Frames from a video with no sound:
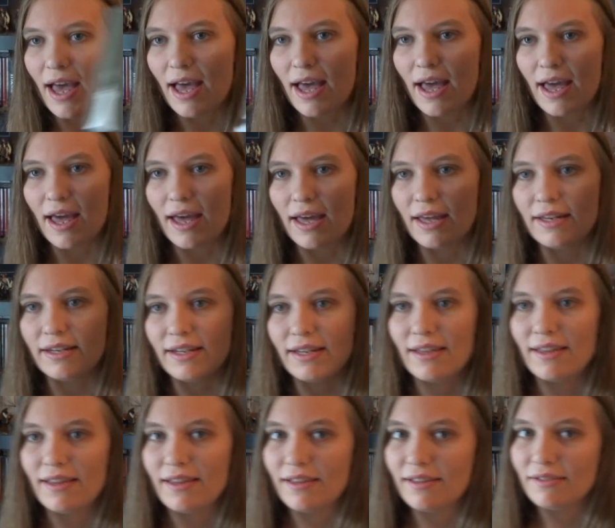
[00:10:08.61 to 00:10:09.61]
And
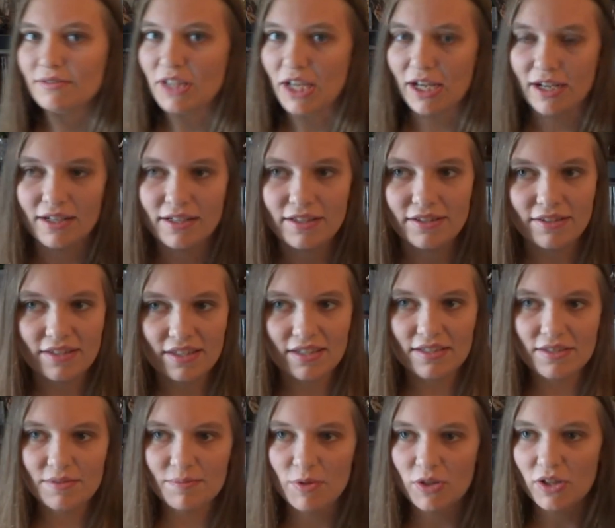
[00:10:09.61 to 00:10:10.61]
yeah,
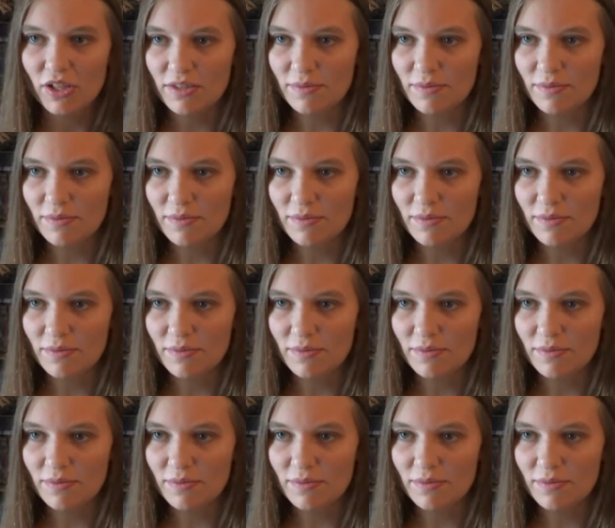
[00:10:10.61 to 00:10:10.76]
this book